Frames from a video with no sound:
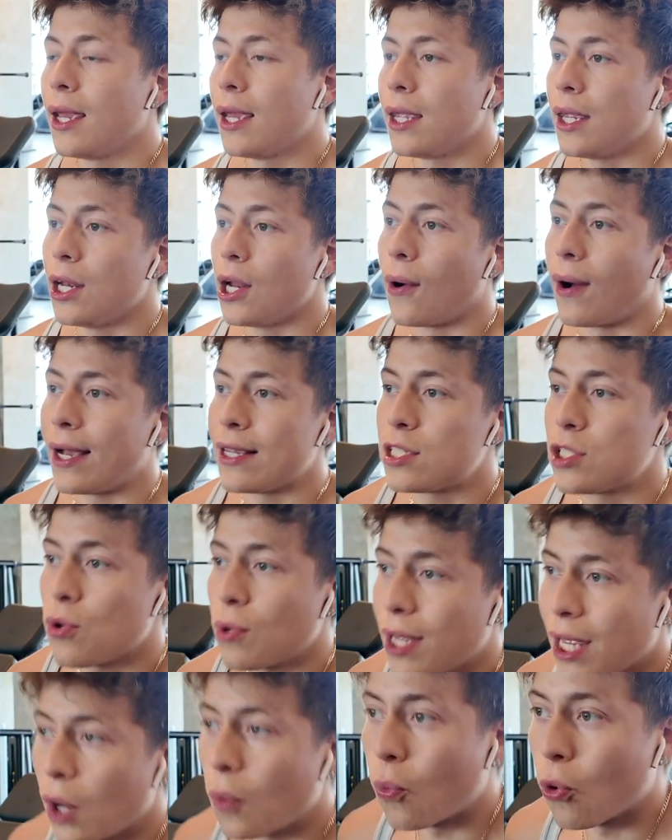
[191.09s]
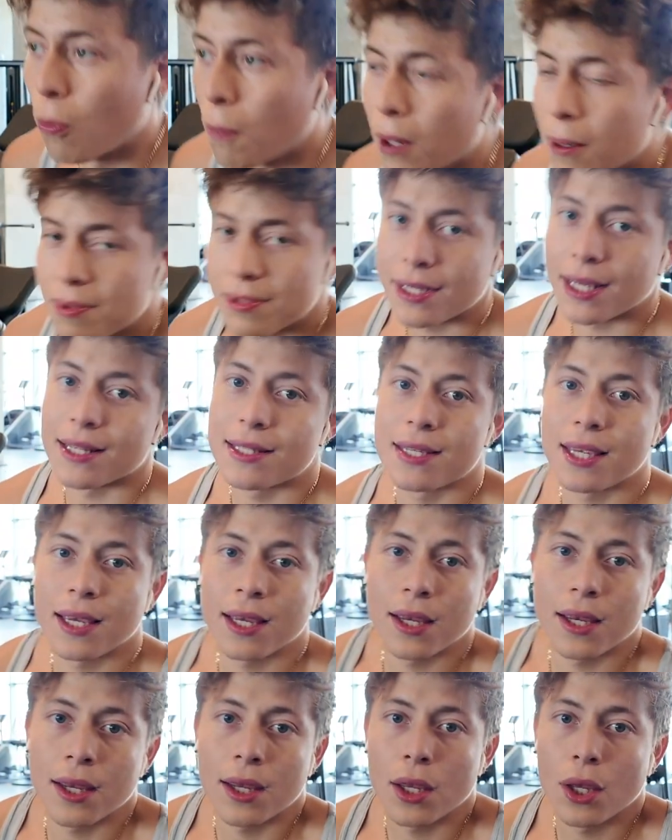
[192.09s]
I still get warm-up sets
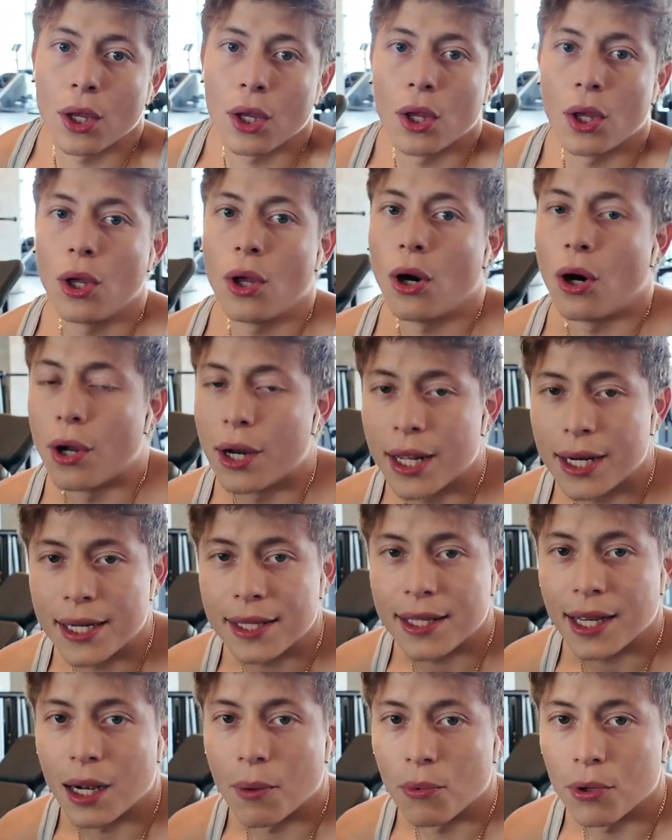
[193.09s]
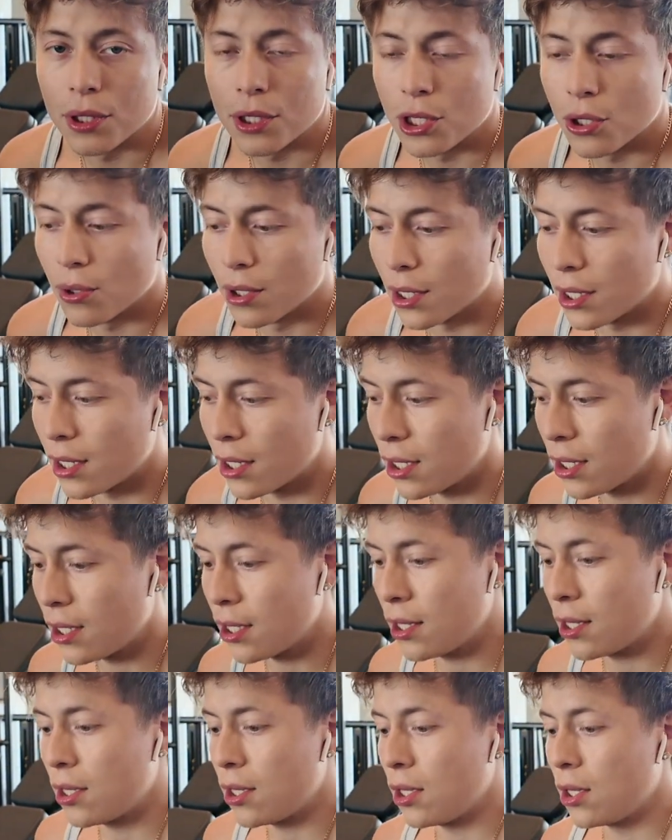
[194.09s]
on anything I'm really doing,
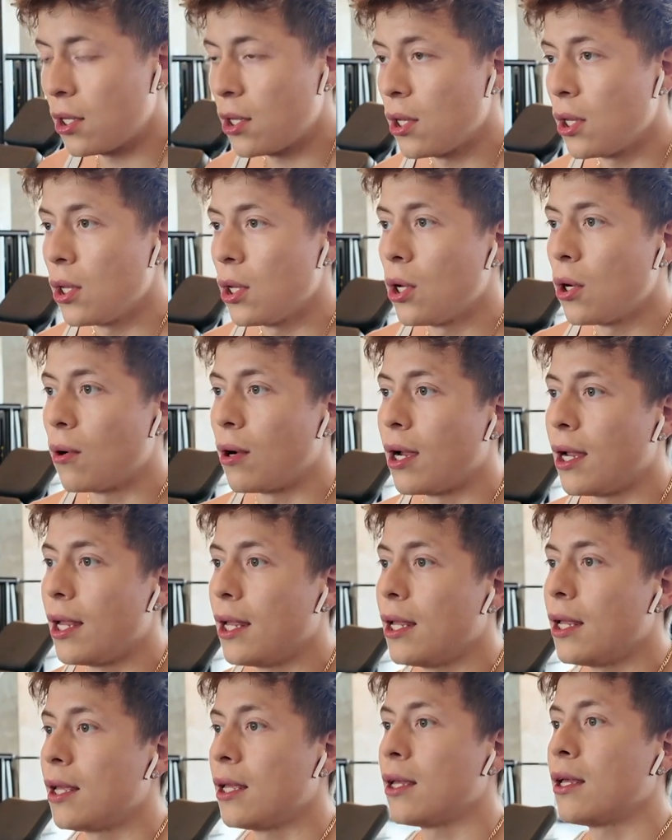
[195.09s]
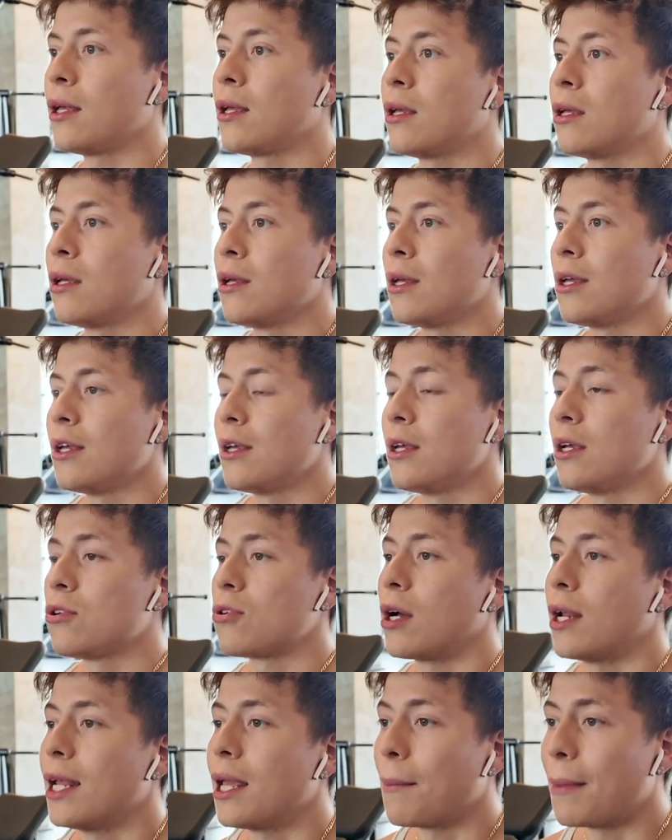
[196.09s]
right?
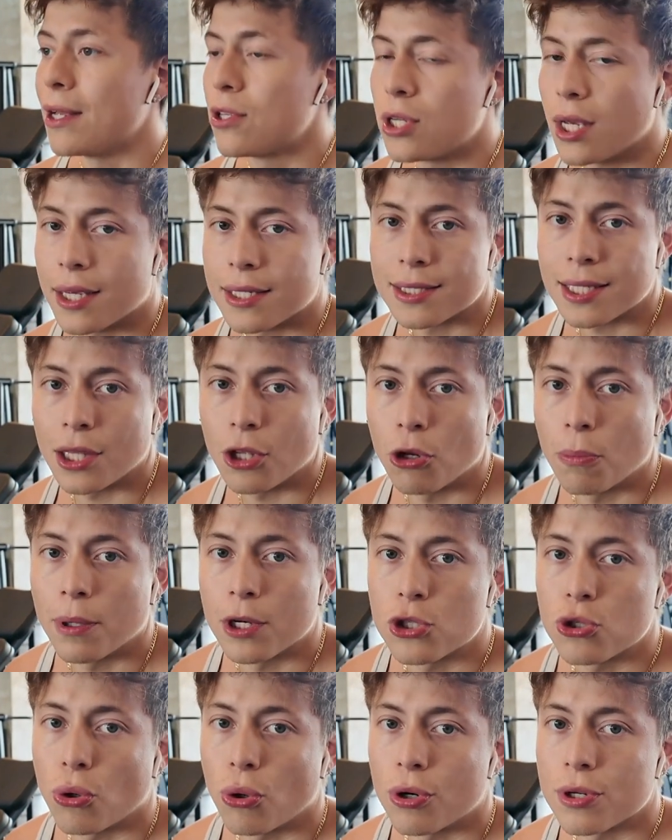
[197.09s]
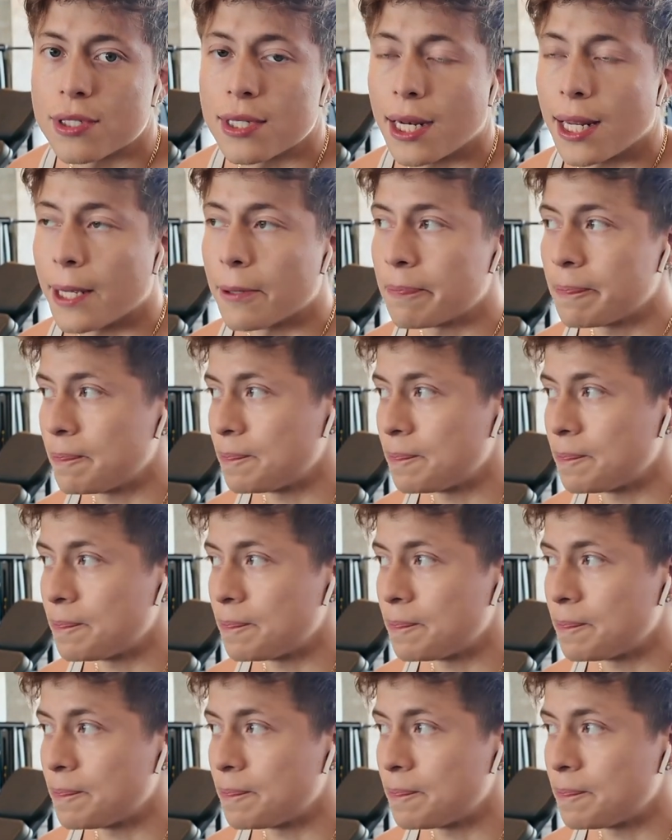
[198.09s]
Trying to hit my chest, a little bit of shoulders today.